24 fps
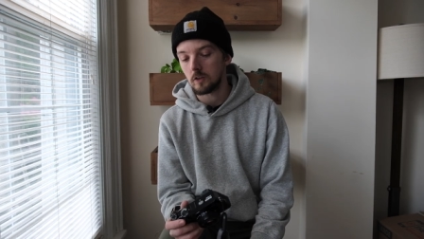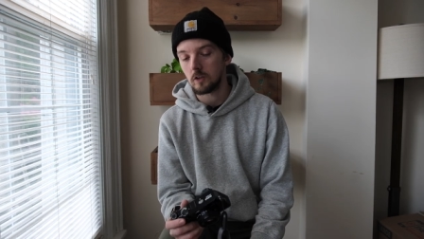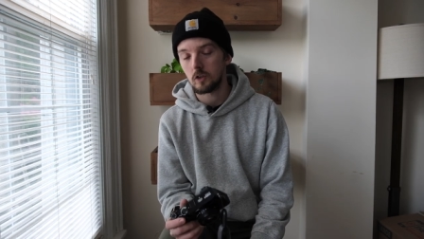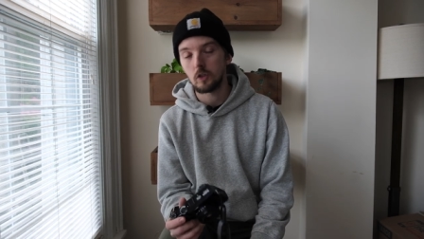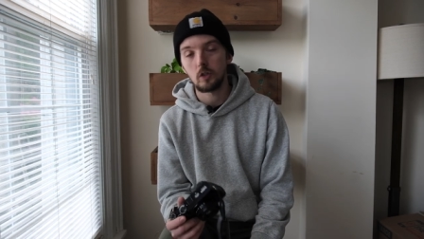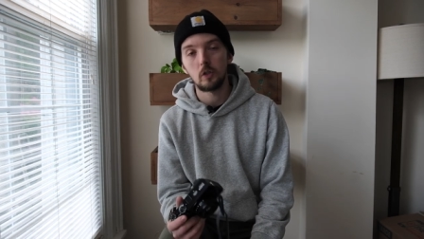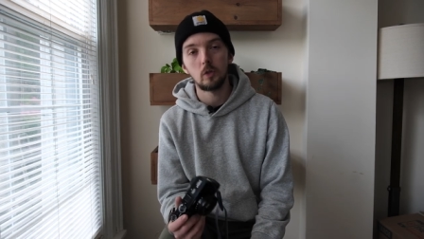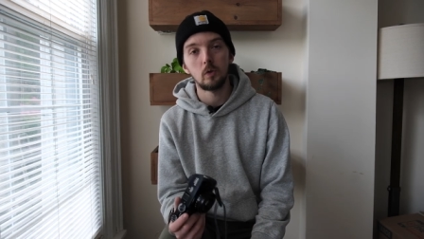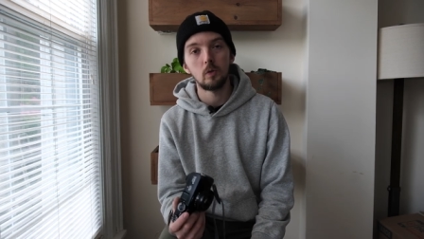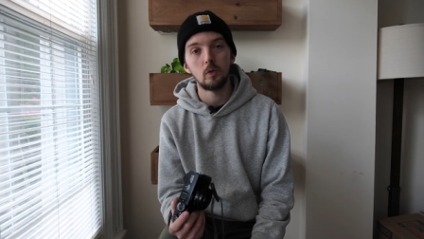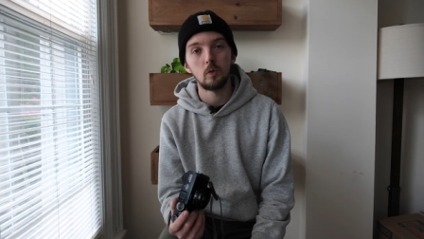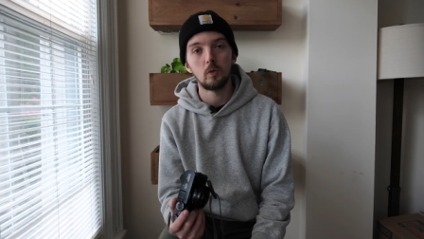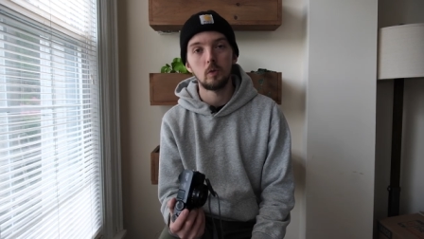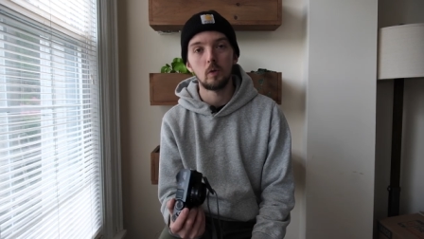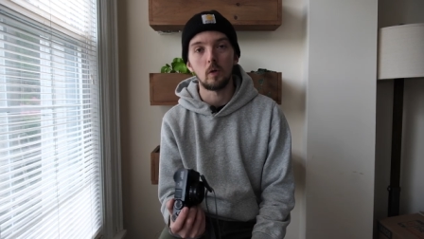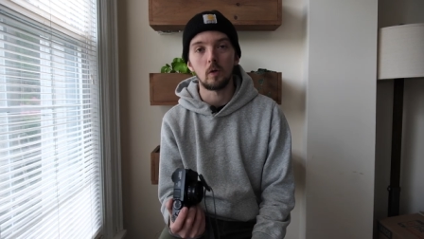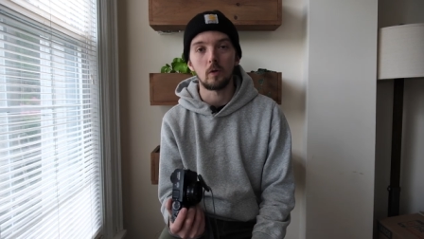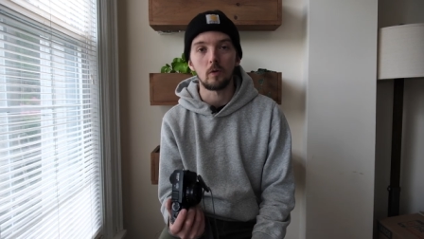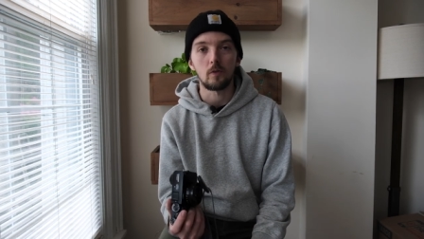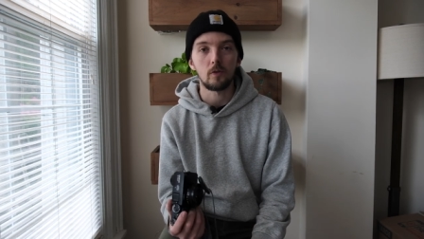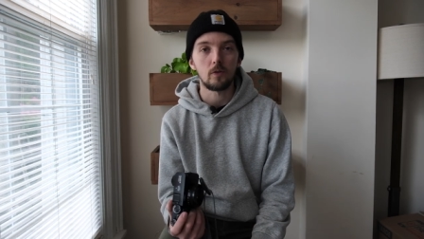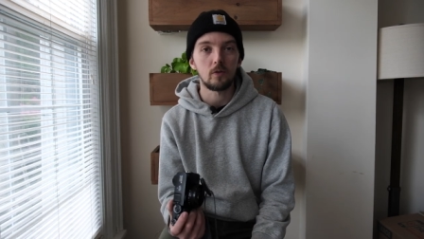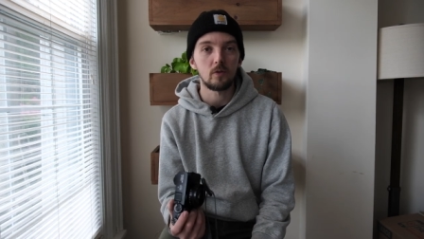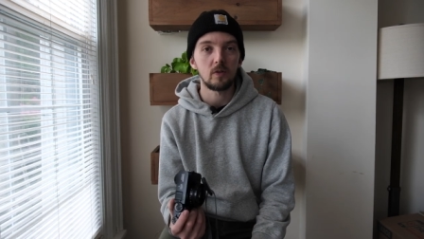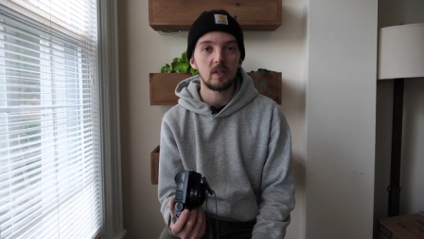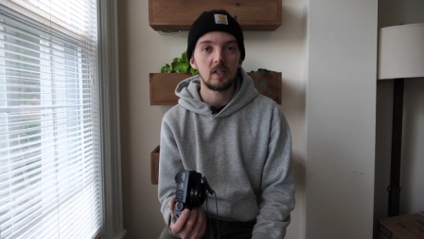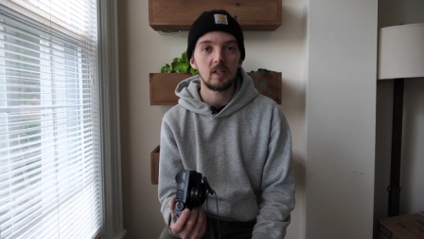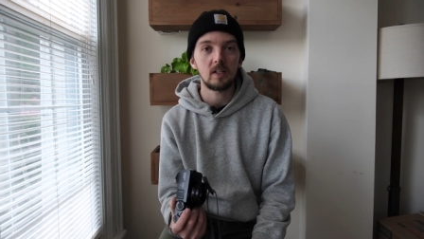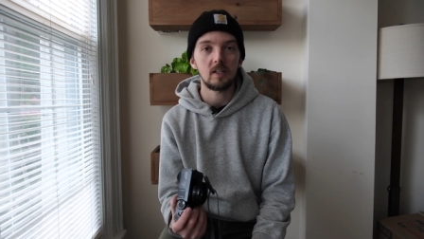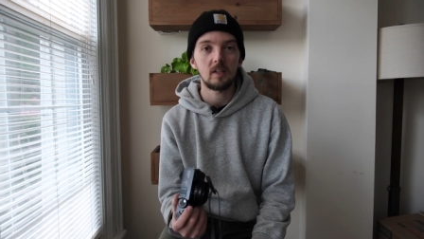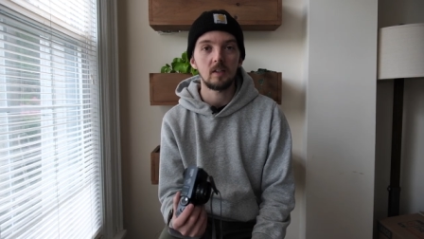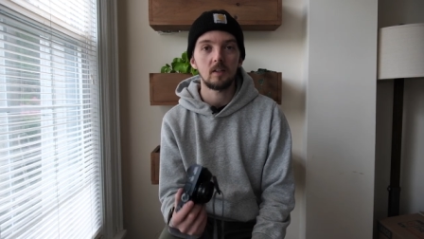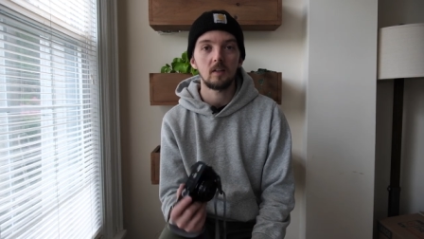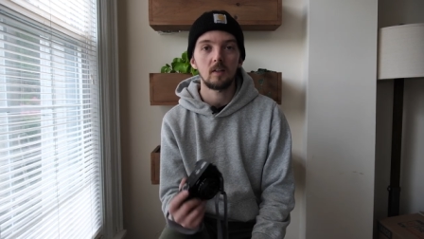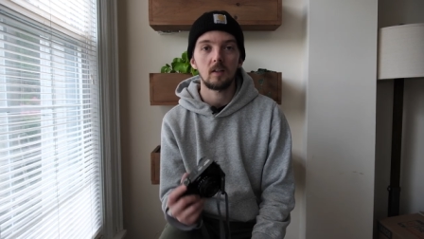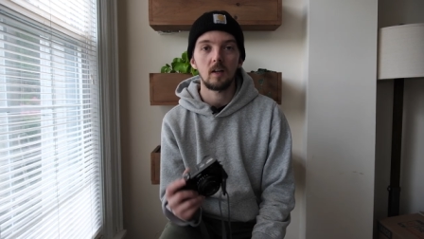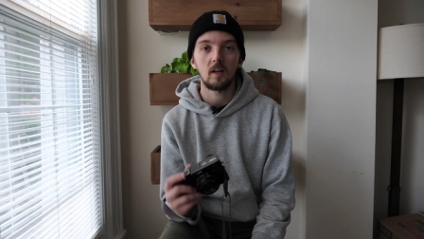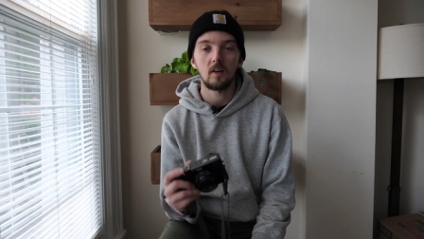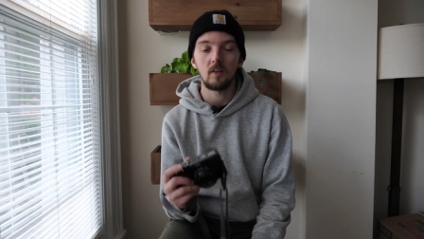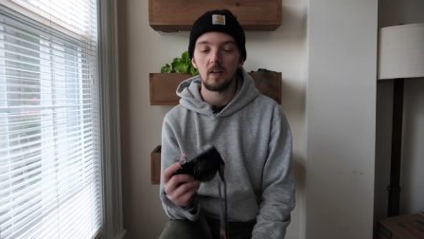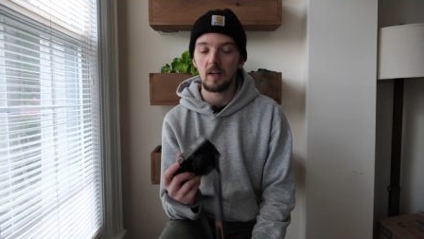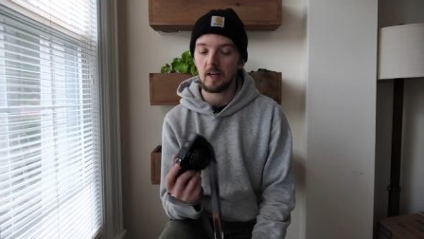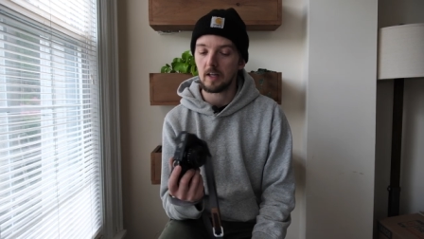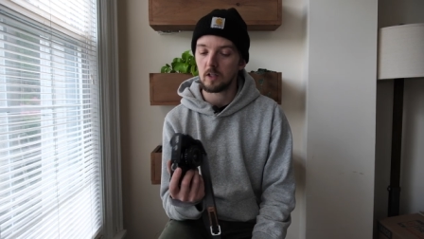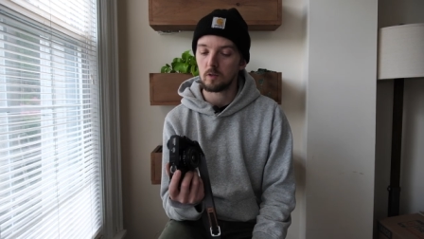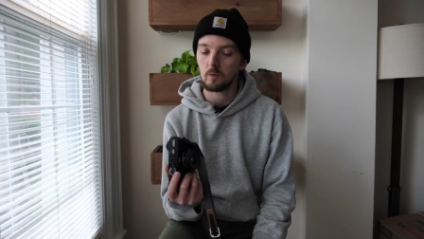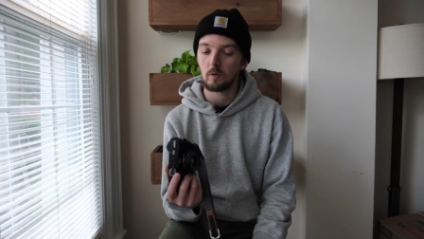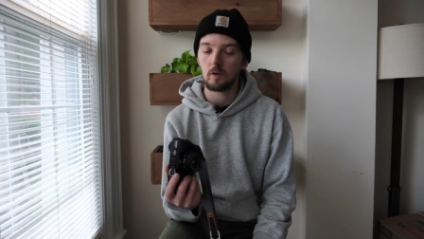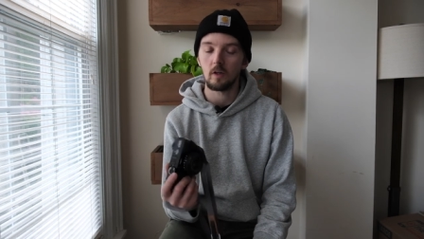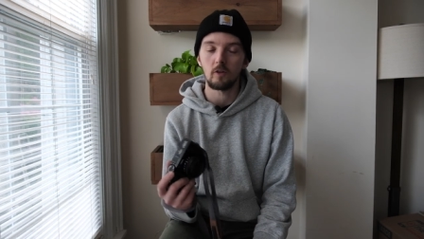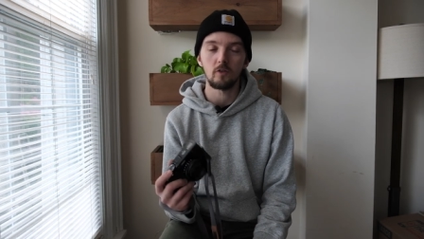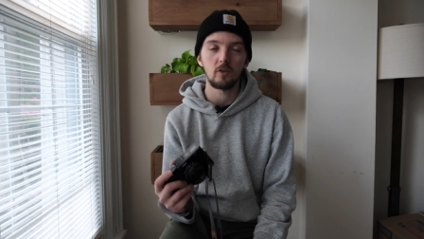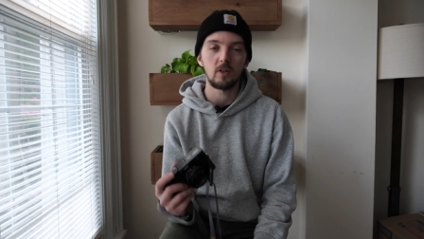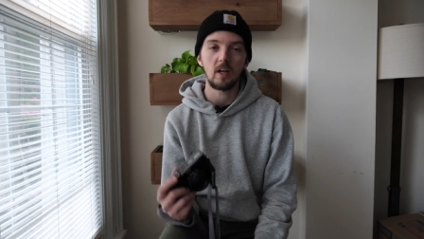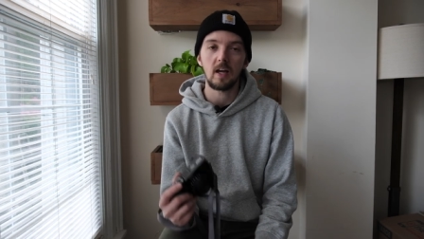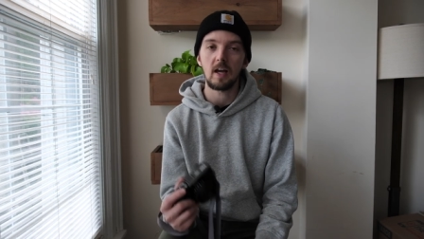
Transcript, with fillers: two or three and the X one hundred